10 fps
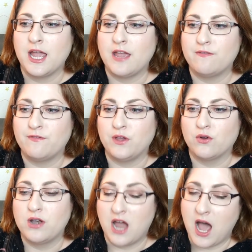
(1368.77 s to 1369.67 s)
If
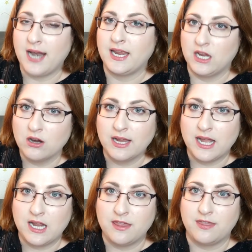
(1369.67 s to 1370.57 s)
you're not hearing
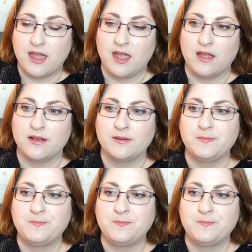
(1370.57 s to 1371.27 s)
anything,